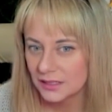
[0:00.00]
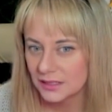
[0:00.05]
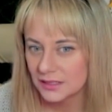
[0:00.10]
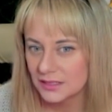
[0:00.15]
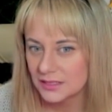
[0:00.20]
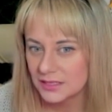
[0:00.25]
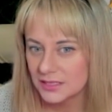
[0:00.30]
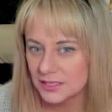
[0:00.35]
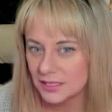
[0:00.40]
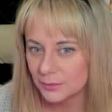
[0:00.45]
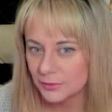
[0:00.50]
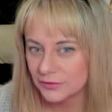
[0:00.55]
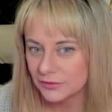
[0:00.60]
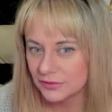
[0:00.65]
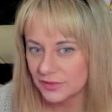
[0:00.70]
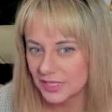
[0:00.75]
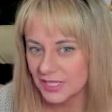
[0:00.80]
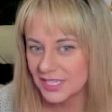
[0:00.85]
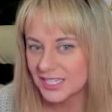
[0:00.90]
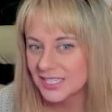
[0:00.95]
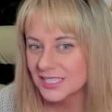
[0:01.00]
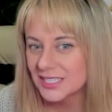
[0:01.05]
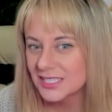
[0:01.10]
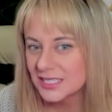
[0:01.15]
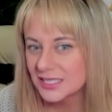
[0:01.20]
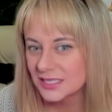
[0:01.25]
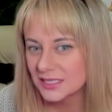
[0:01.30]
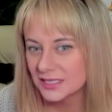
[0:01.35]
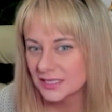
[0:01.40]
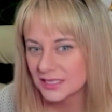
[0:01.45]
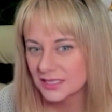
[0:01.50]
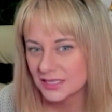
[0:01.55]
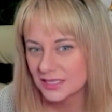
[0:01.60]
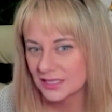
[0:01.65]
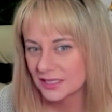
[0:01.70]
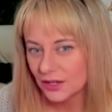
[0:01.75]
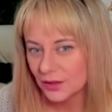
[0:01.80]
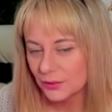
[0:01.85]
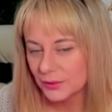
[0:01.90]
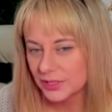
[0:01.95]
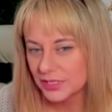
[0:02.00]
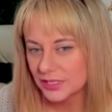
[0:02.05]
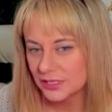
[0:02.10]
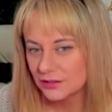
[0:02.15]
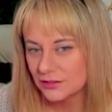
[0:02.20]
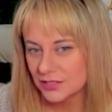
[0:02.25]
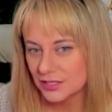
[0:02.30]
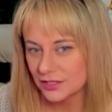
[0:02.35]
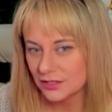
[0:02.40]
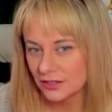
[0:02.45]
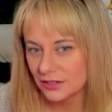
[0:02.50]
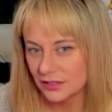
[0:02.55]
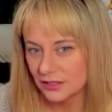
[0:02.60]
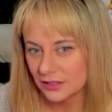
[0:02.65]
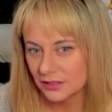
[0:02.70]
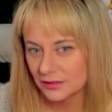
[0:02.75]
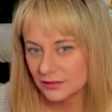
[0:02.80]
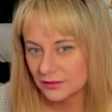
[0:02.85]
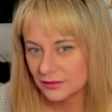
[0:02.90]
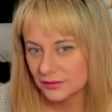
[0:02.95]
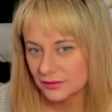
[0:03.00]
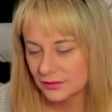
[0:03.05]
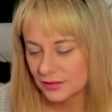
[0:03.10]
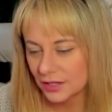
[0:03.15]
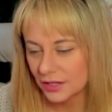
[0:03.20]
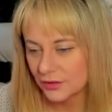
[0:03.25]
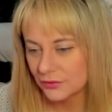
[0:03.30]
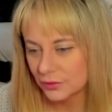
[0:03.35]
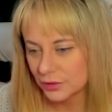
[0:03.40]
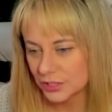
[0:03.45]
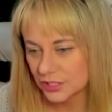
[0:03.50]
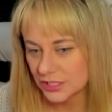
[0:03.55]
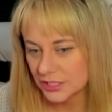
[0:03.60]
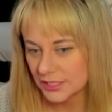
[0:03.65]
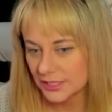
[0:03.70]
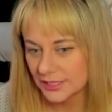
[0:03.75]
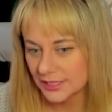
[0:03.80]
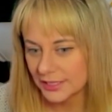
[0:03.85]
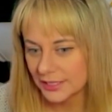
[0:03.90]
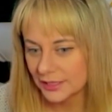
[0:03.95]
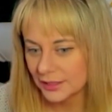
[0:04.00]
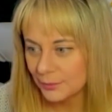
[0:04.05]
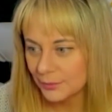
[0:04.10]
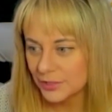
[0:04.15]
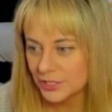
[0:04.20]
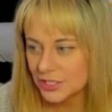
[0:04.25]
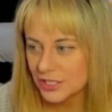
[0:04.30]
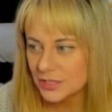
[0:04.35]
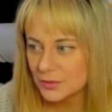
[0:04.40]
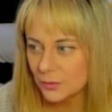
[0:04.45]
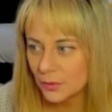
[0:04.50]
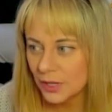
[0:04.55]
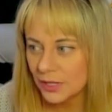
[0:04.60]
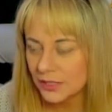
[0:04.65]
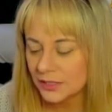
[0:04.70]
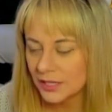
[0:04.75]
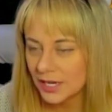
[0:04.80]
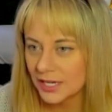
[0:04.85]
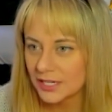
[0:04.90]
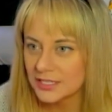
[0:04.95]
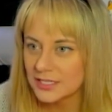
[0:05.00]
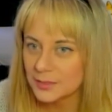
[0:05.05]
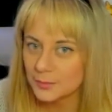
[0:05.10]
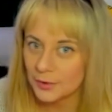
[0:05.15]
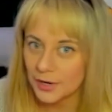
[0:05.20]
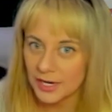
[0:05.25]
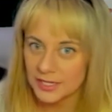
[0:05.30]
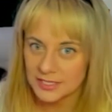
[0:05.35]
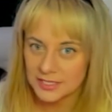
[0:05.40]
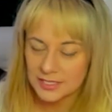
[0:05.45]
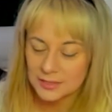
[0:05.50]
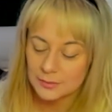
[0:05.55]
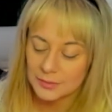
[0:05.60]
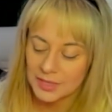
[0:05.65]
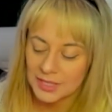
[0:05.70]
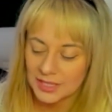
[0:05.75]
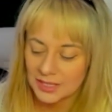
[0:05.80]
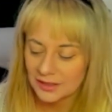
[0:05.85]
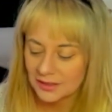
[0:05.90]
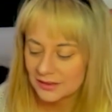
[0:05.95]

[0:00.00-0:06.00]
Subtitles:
some of these. We did lose a dog, unfortunately, but just one kind of surprises me.